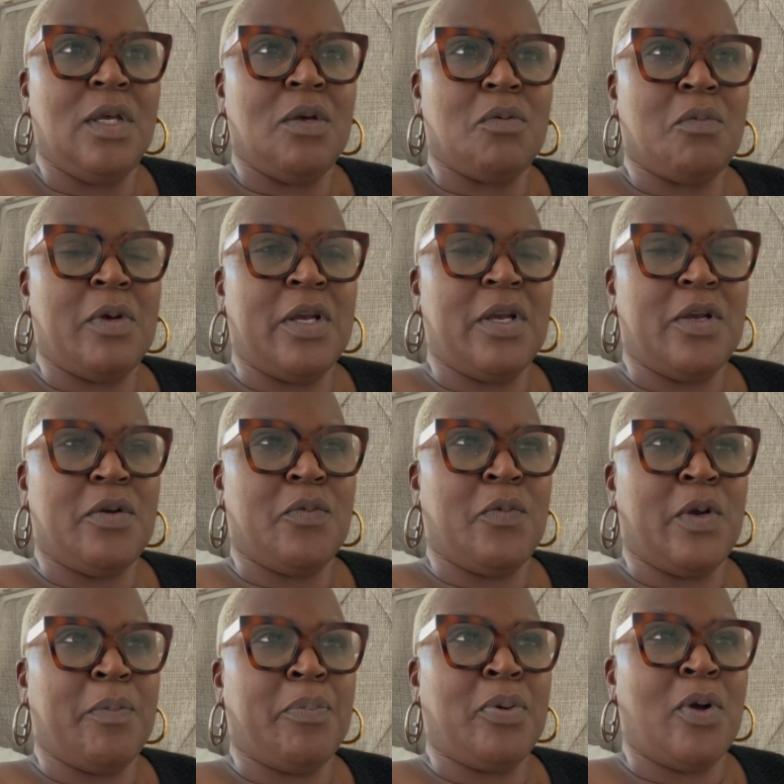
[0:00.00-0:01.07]

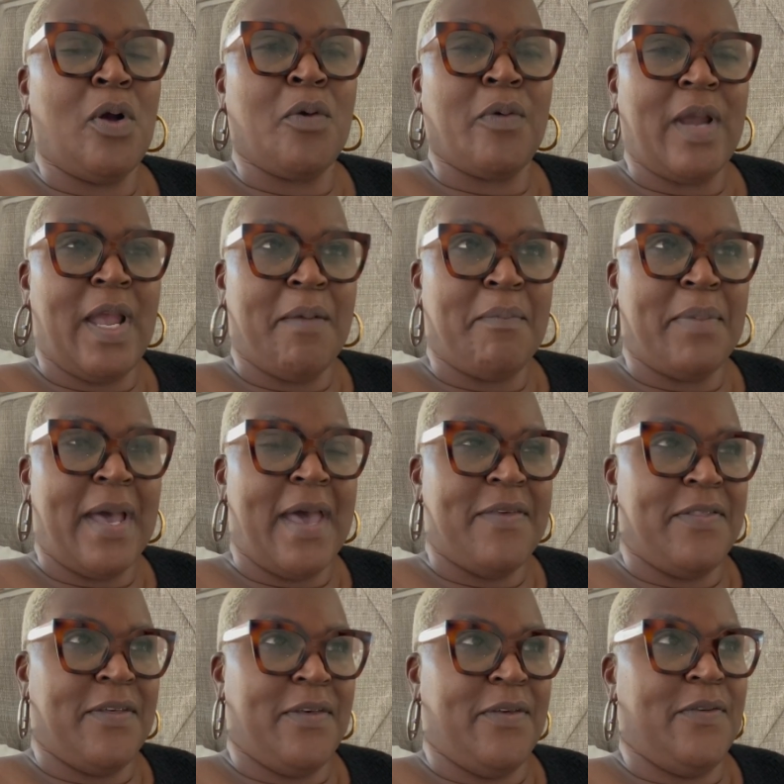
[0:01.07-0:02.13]
We're programmed by
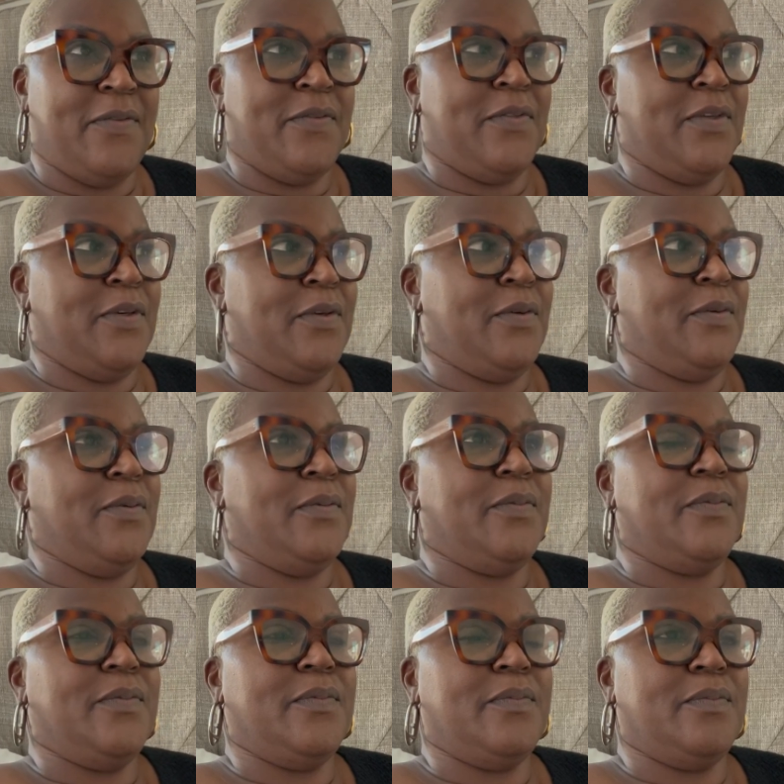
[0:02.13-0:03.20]
the
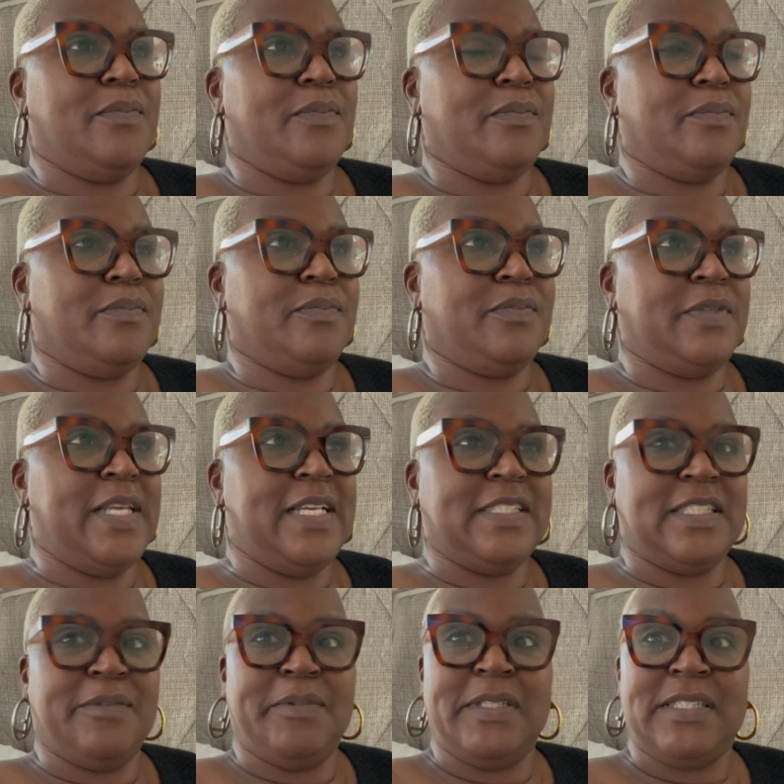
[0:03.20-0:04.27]
things
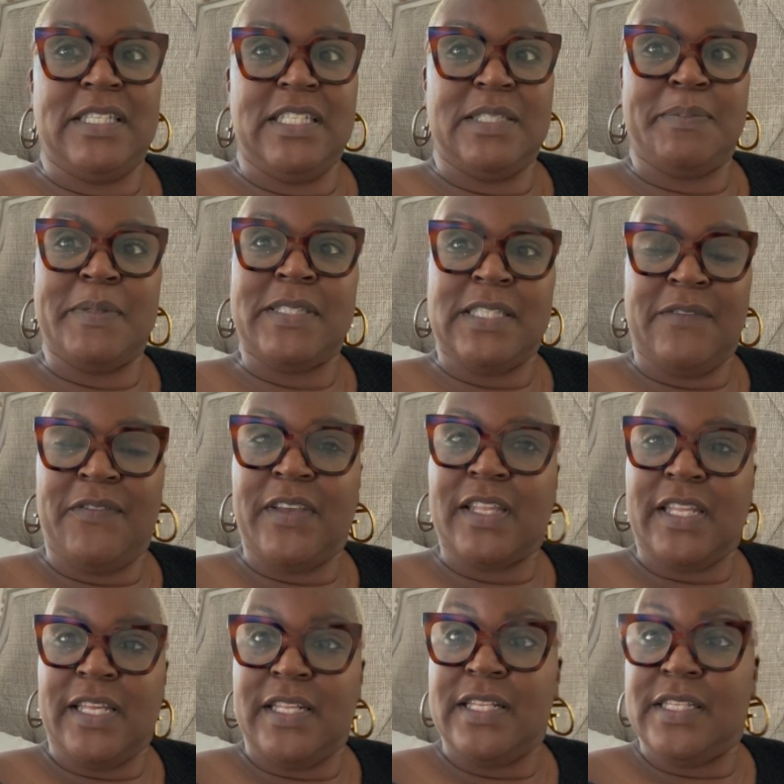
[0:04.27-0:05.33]
that we see.
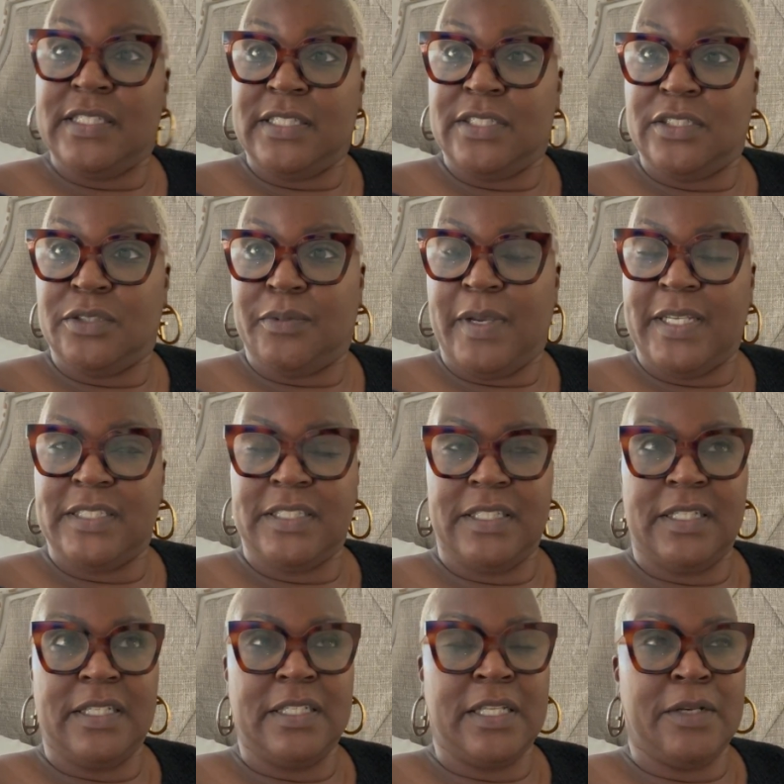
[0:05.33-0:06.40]
Specifically in this
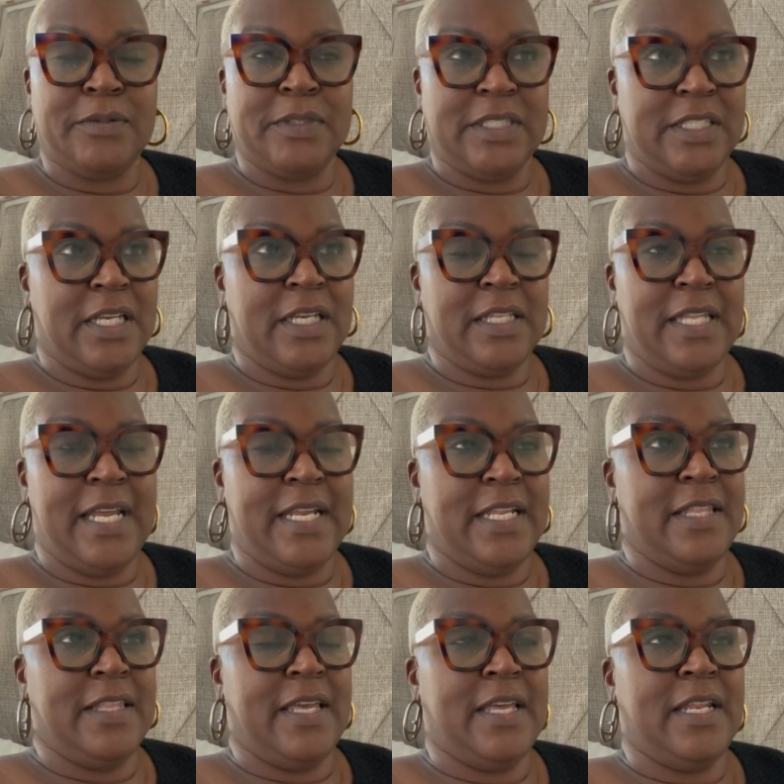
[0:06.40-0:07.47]
situation, there was a young lady
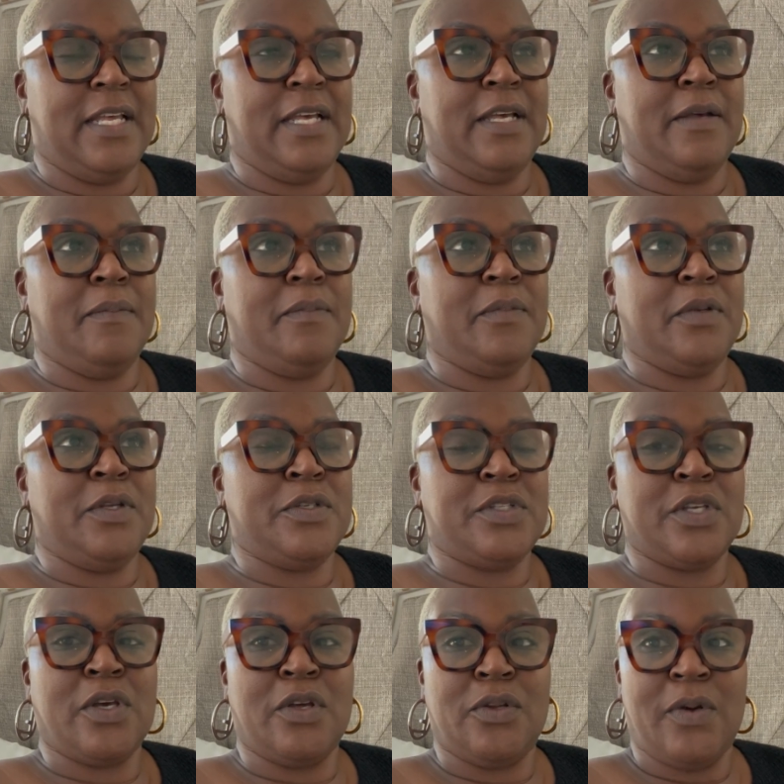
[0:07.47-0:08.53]
that used
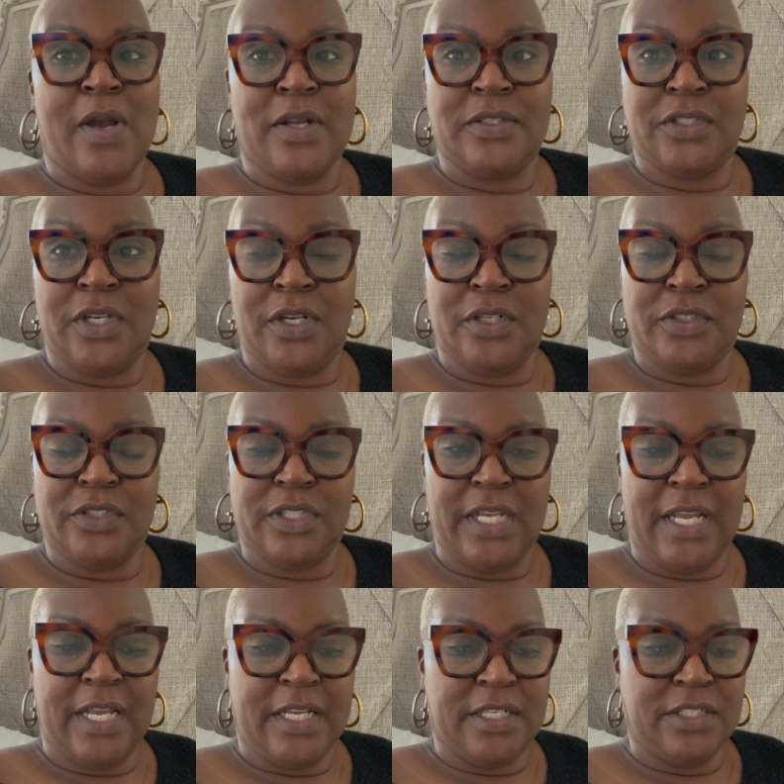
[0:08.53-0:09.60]
to go to our church,
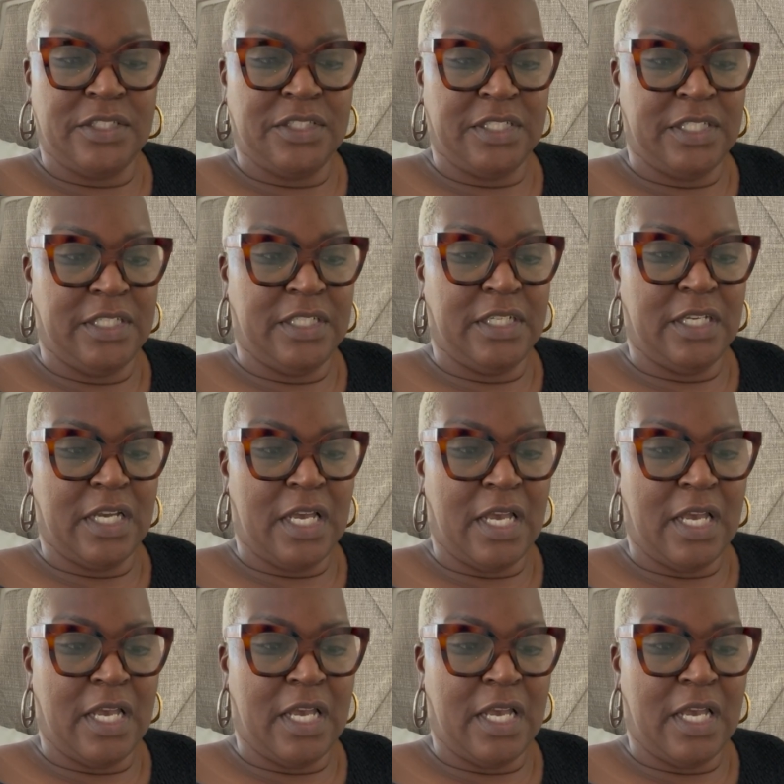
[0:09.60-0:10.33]
and she